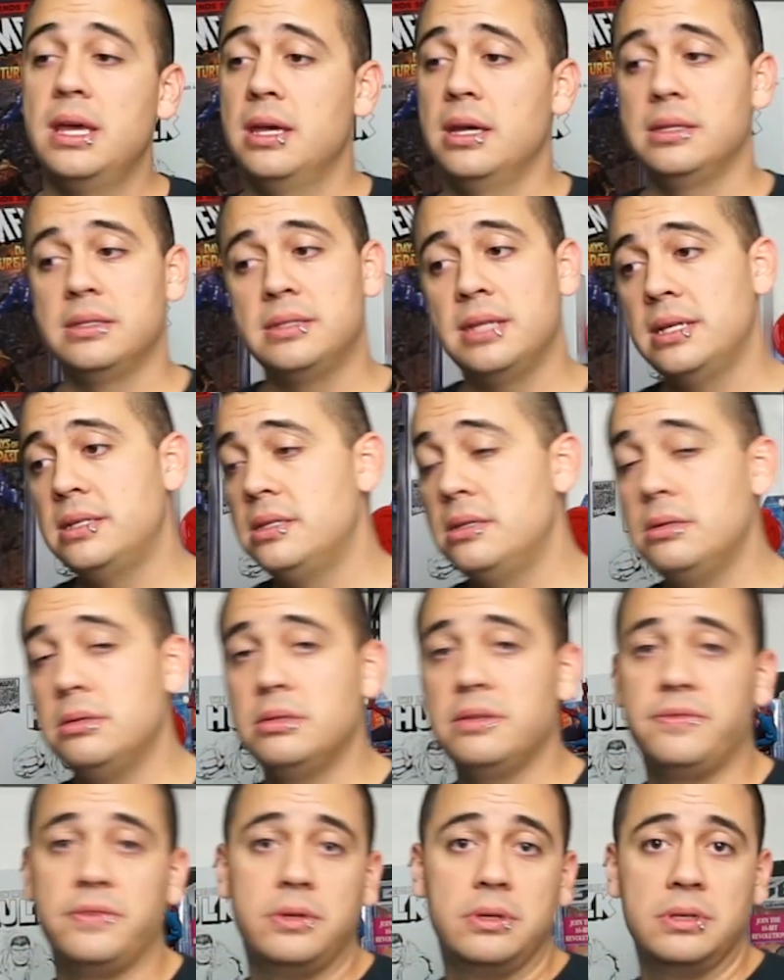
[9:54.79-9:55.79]
And stay tuned
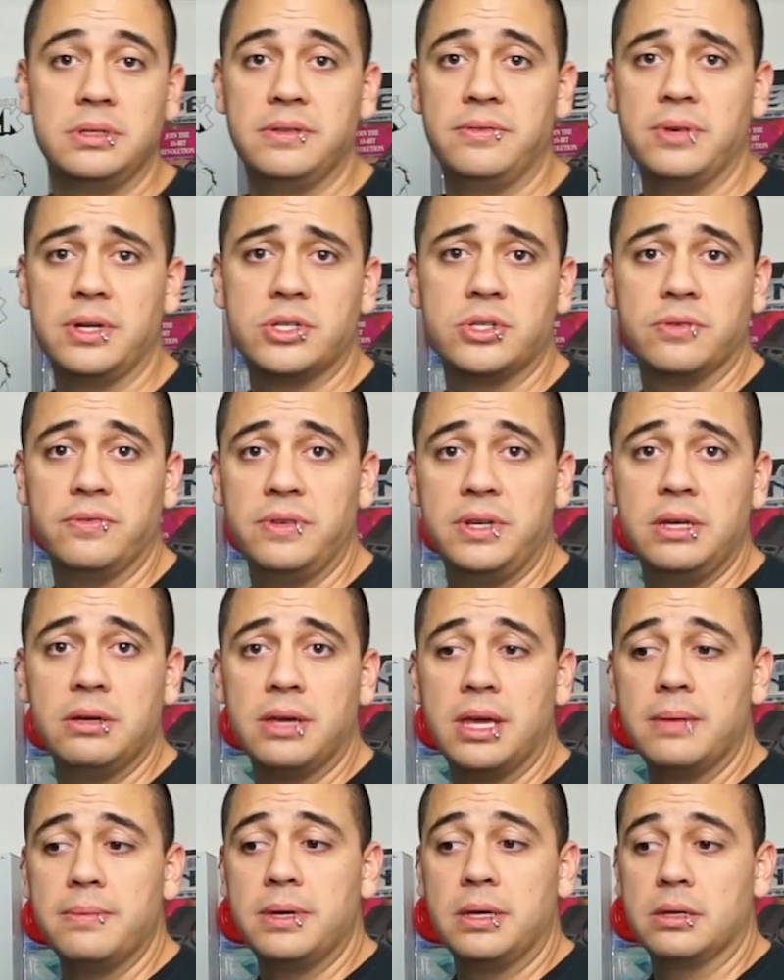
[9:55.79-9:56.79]
if you're into retro video
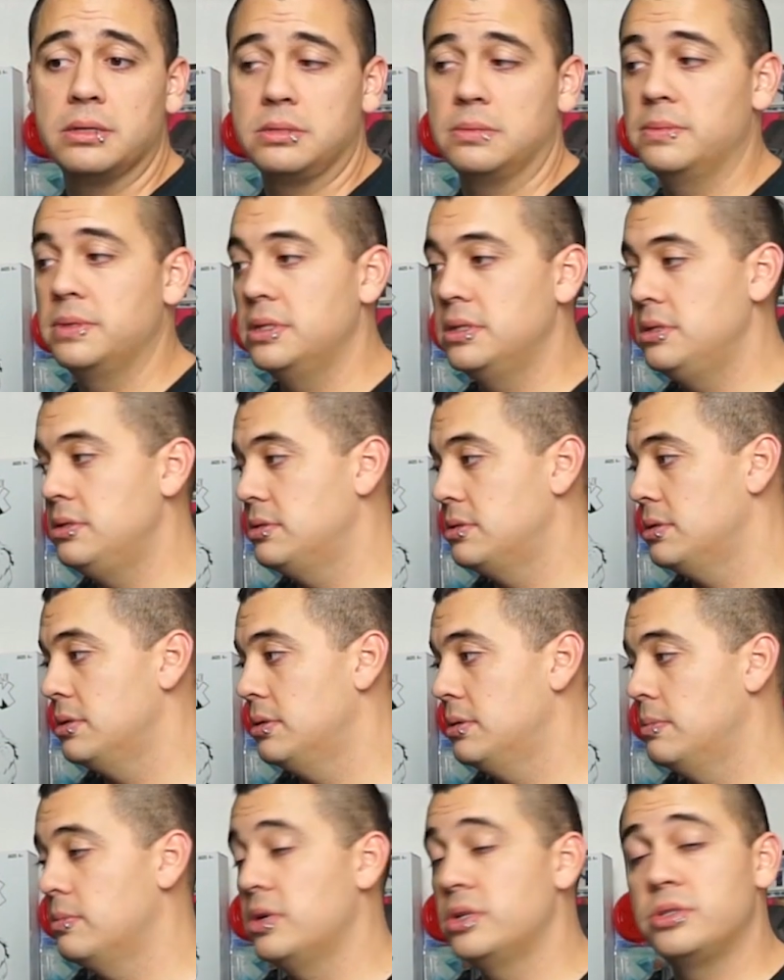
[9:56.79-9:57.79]
gaming, because I'm going to do
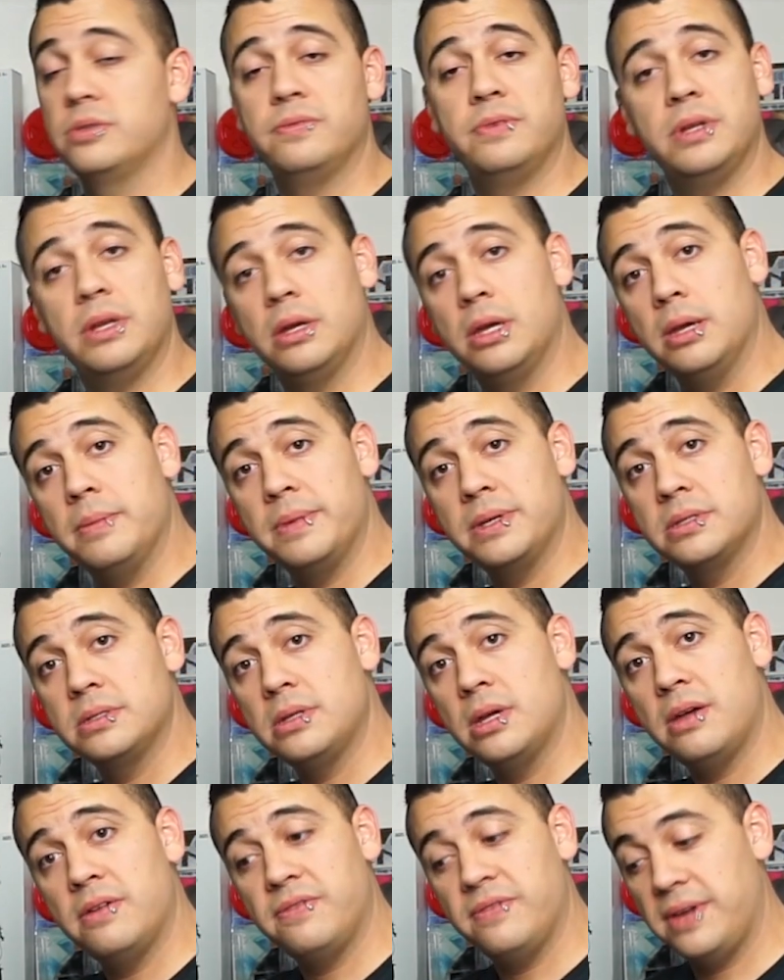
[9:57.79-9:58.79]
some retro video gaming
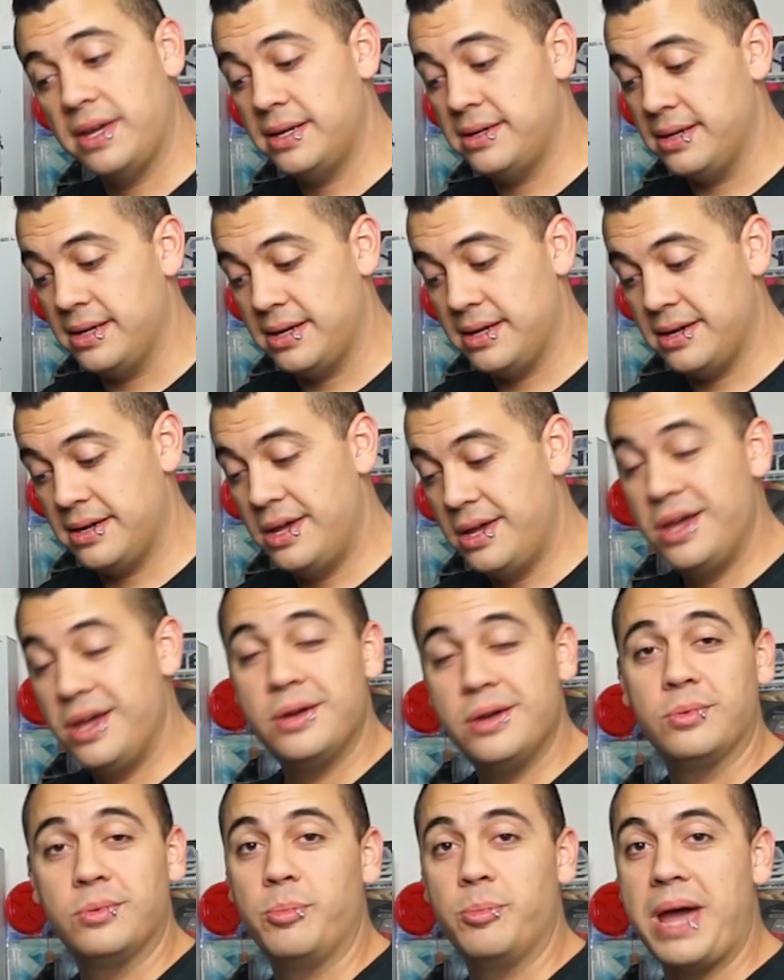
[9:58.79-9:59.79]
stuff. And
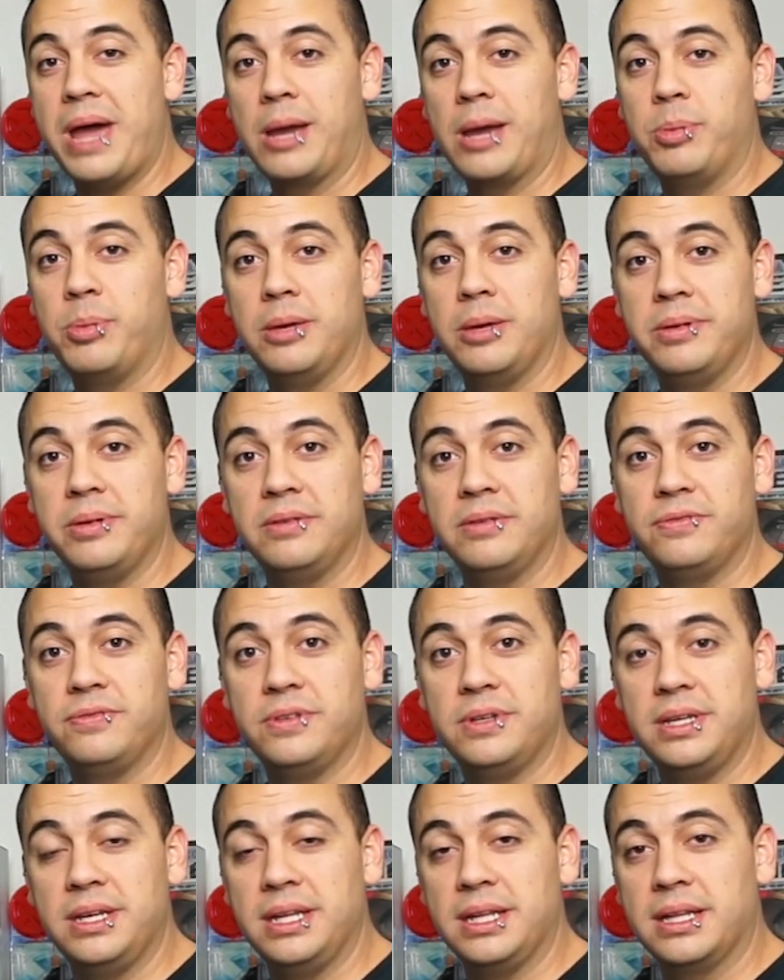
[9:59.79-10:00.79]
we're back, baby,
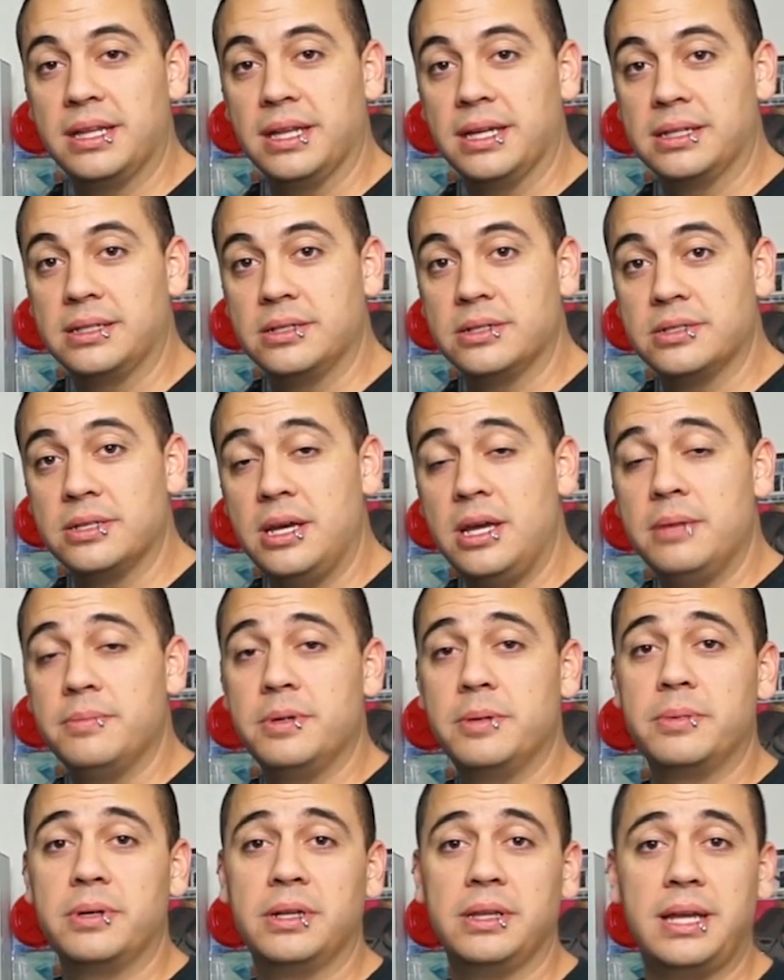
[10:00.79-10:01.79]
Infinity Collectors.
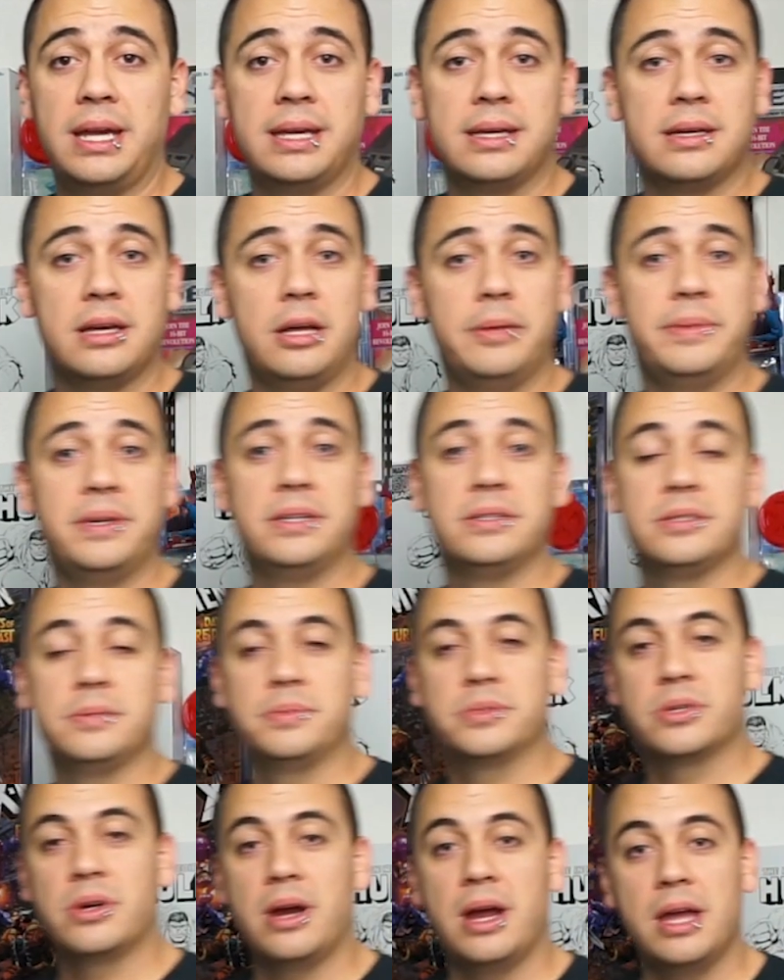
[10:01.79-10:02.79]
Remember to like, comment, and
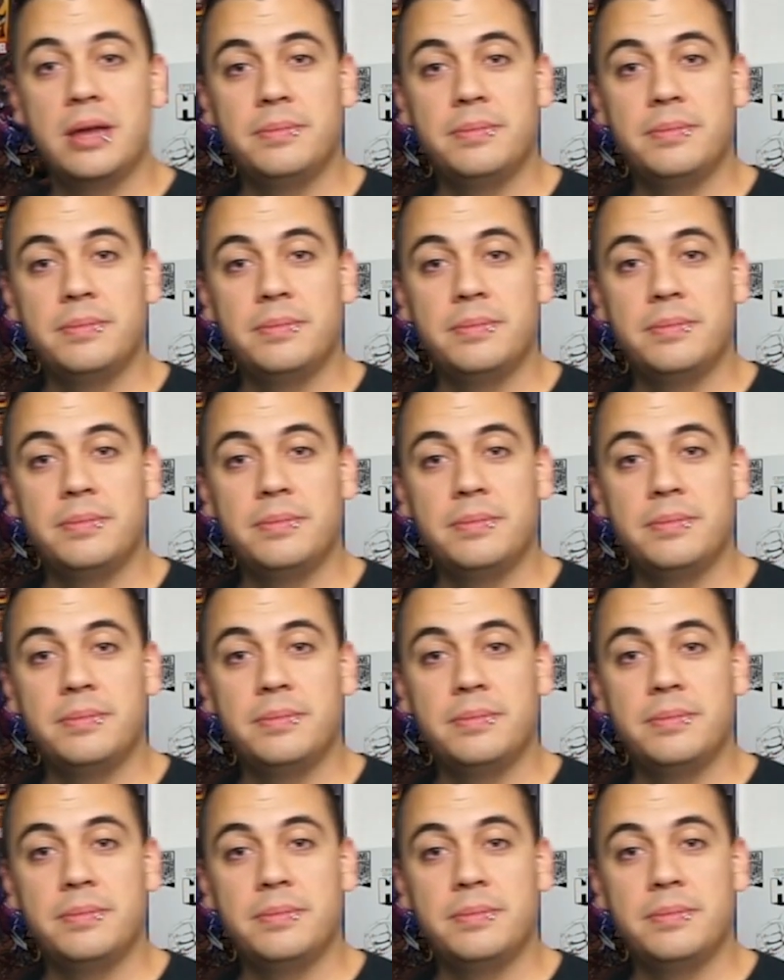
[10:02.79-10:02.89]
subscribe.